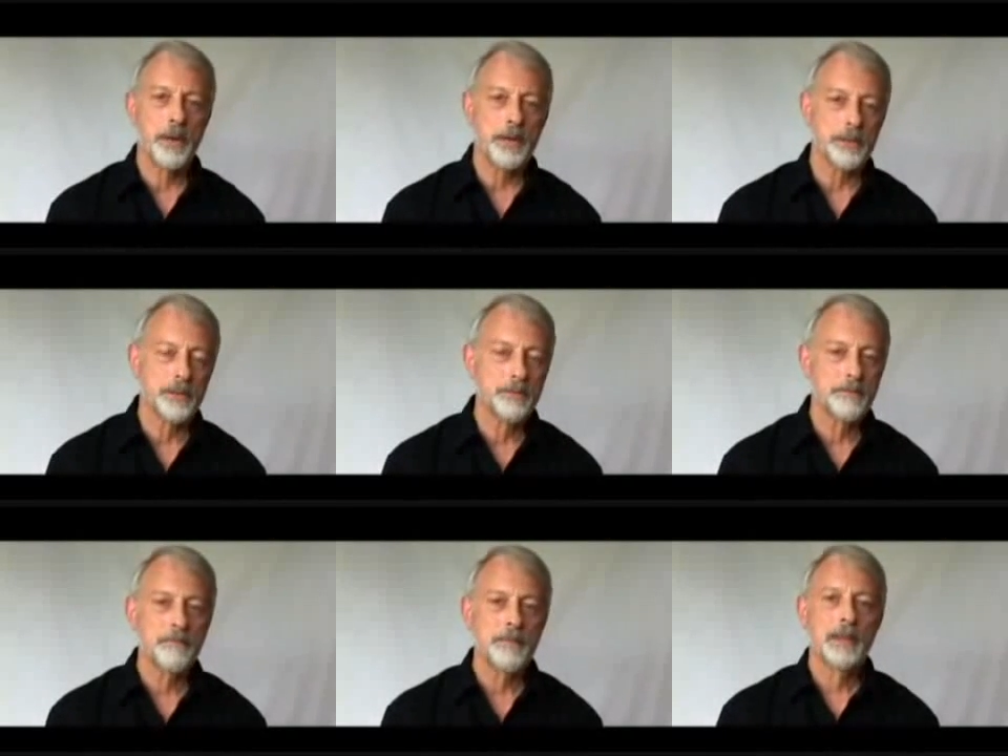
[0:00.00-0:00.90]
space
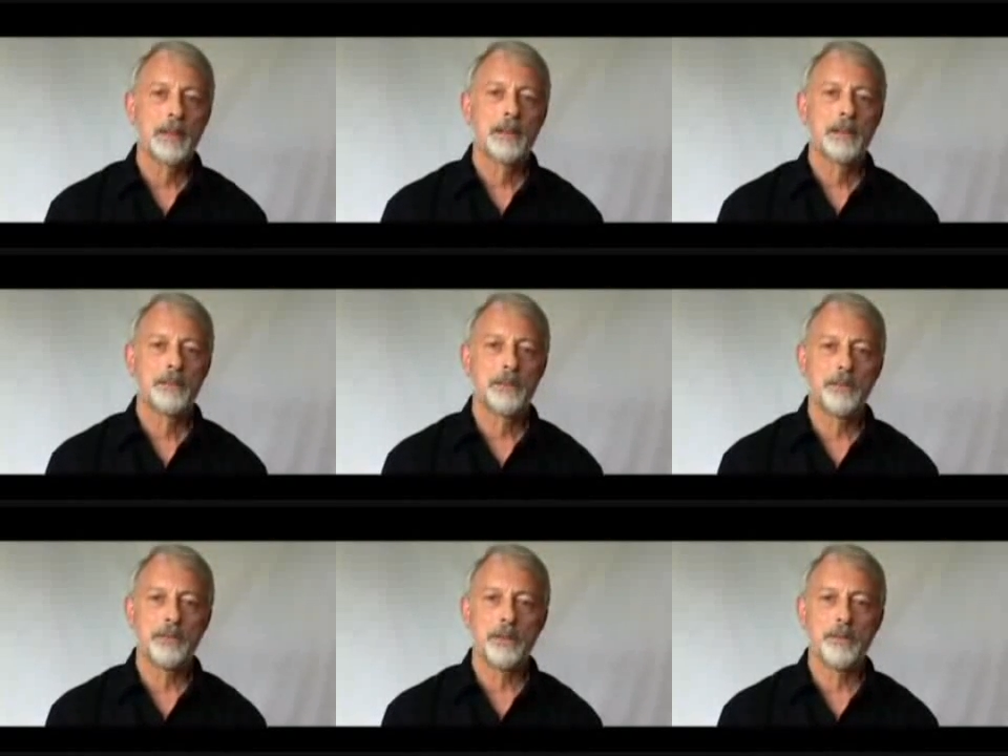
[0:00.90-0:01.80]

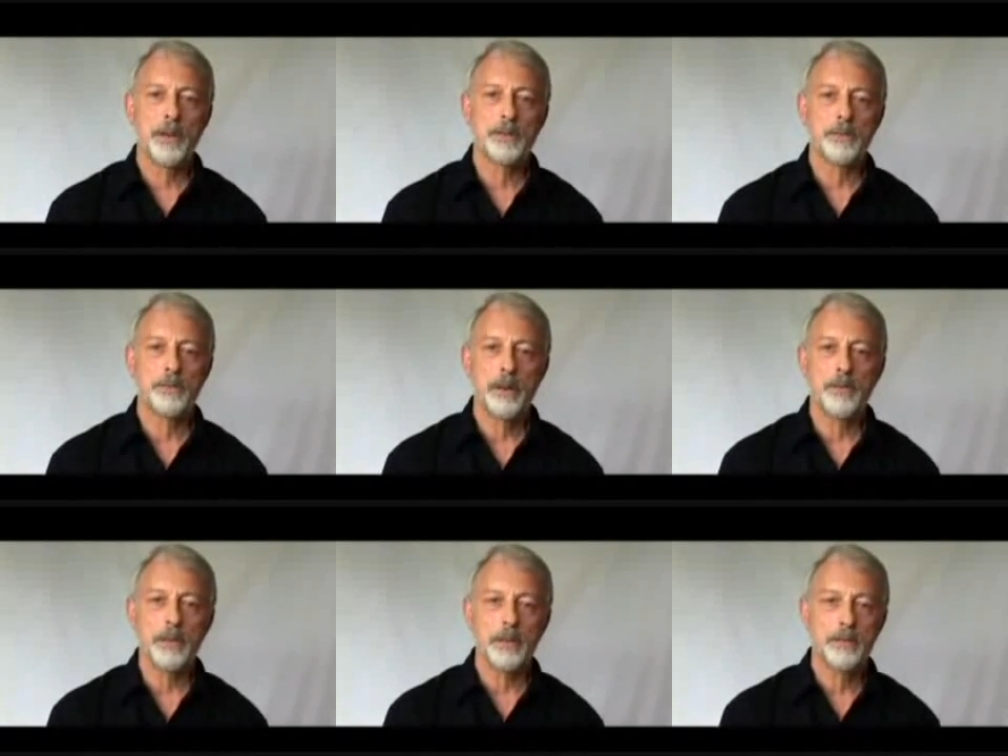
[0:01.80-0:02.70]
to give the effect of
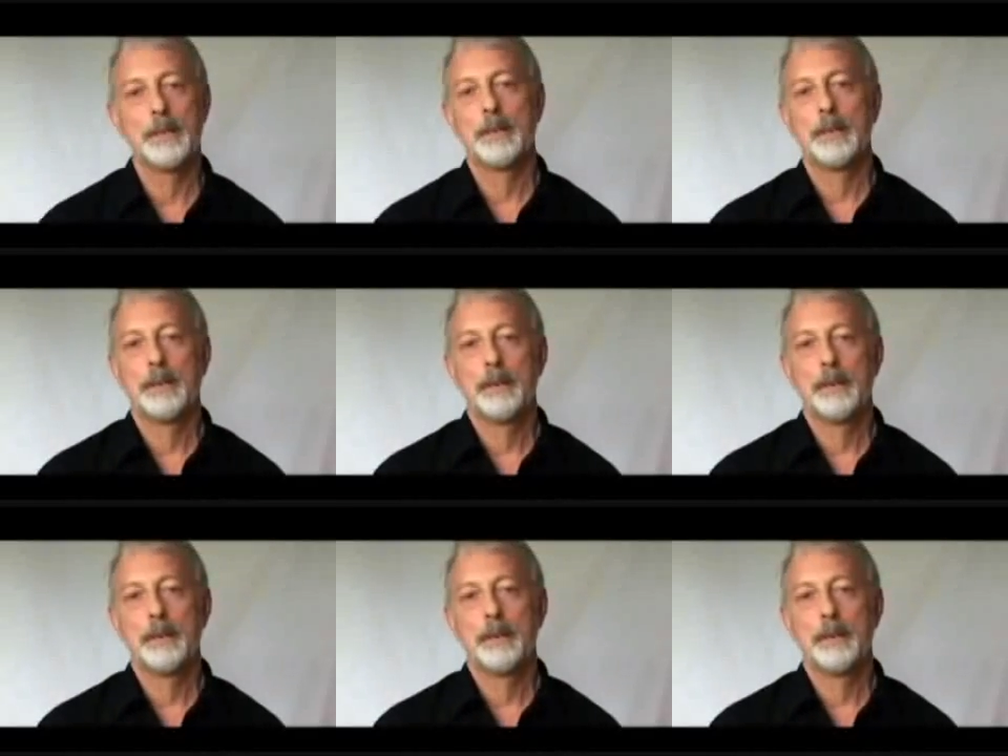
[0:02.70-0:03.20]
gravity.